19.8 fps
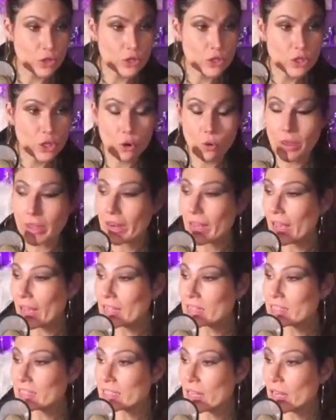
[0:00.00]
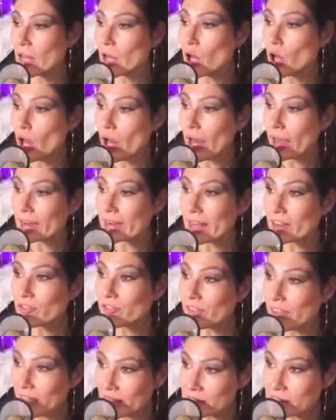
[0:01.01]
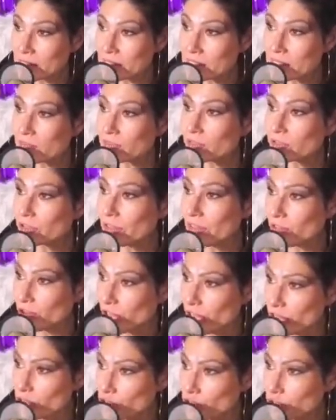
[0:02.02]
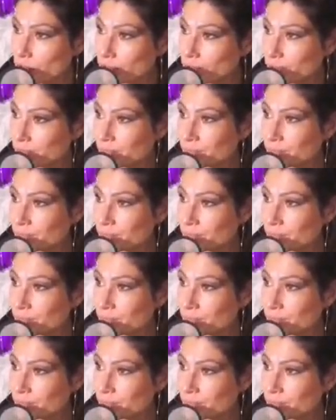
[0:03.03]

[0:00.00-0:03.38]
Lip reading: So it has an advanced system for navigation.